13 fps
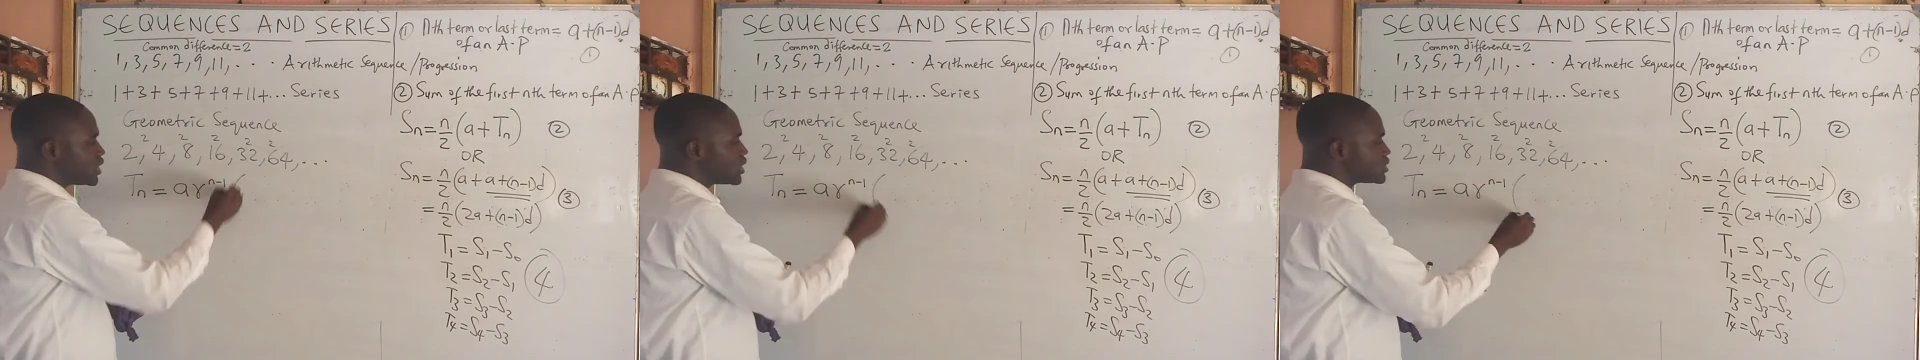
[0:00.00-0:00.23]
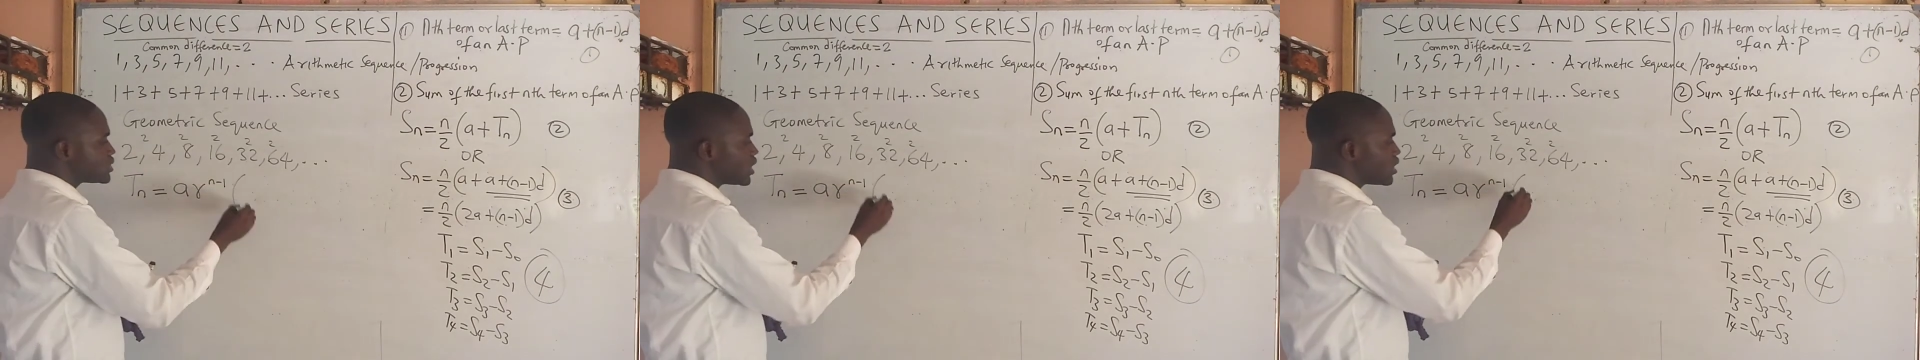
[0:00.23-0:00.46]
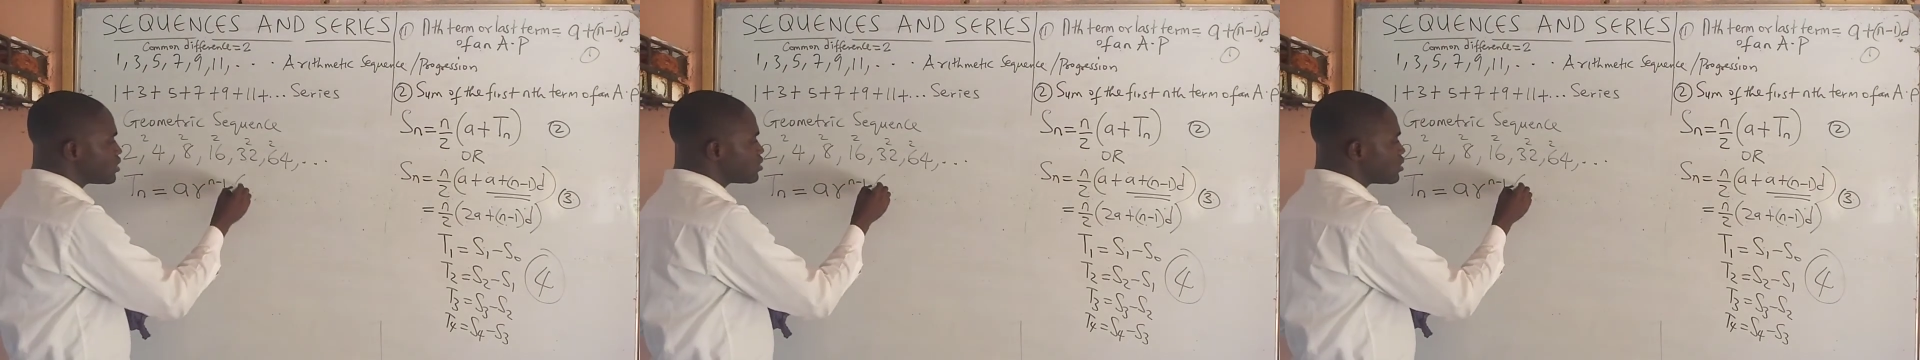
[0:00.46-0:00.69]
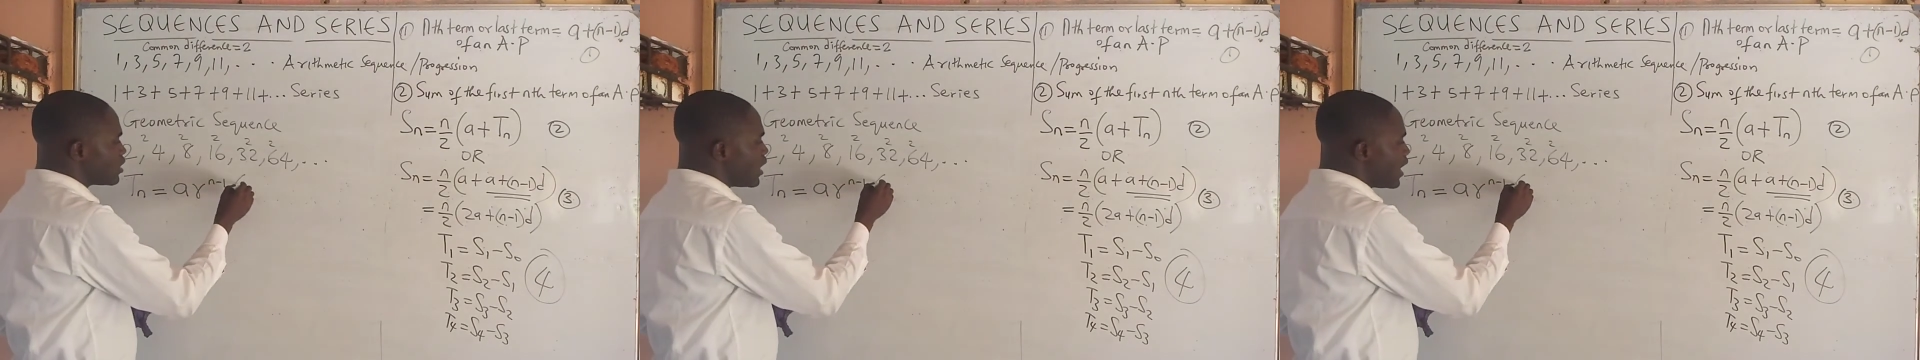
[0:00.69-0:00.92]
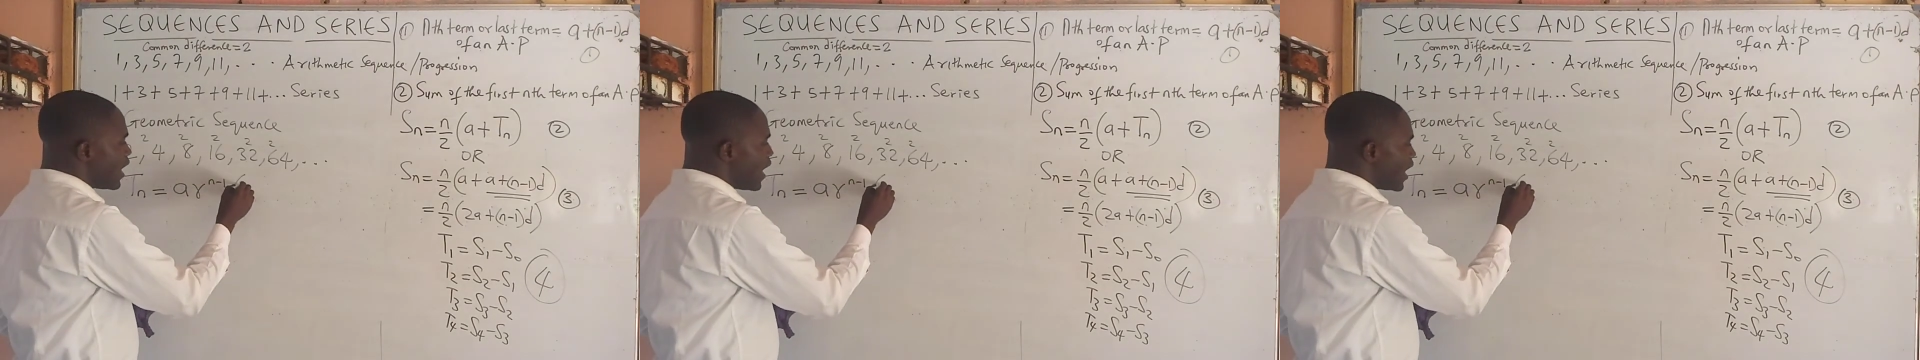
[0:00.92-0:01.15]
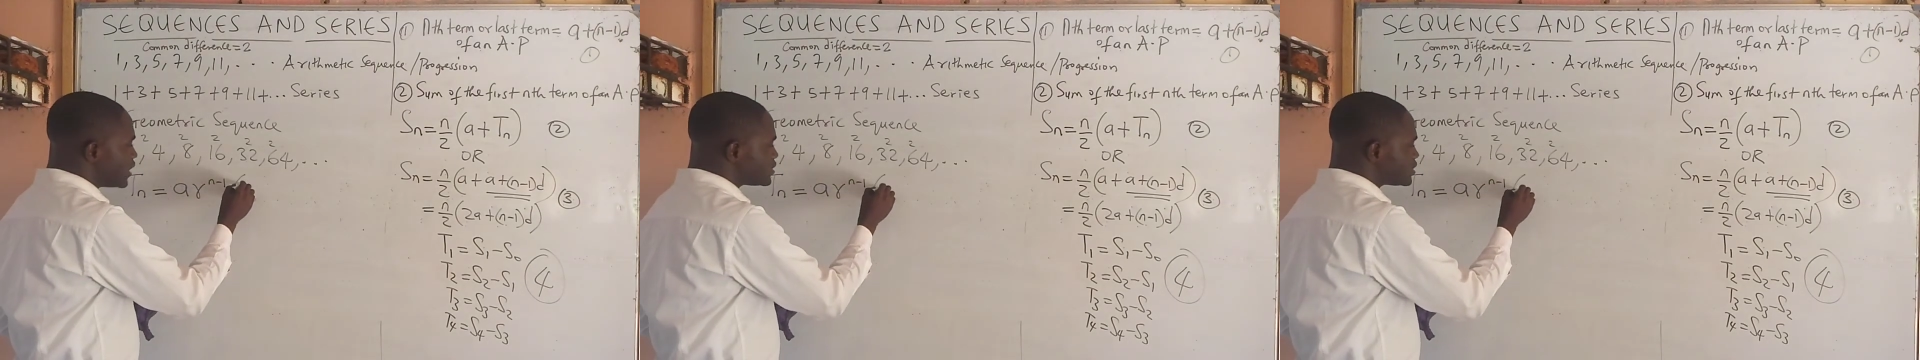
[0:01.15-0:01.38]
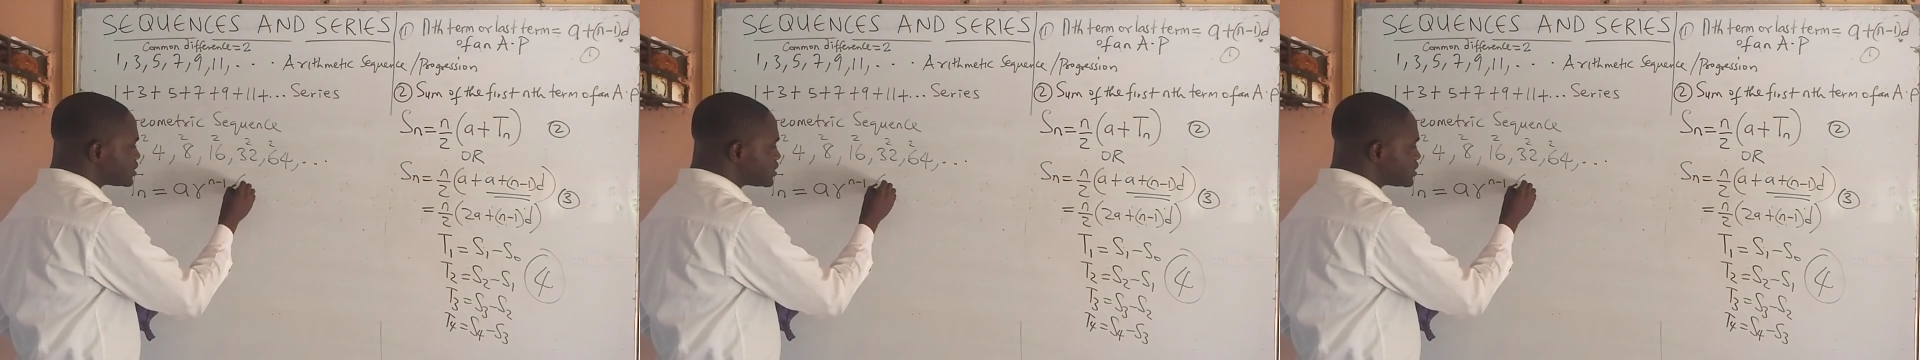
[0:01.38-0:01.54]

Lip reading: is the nth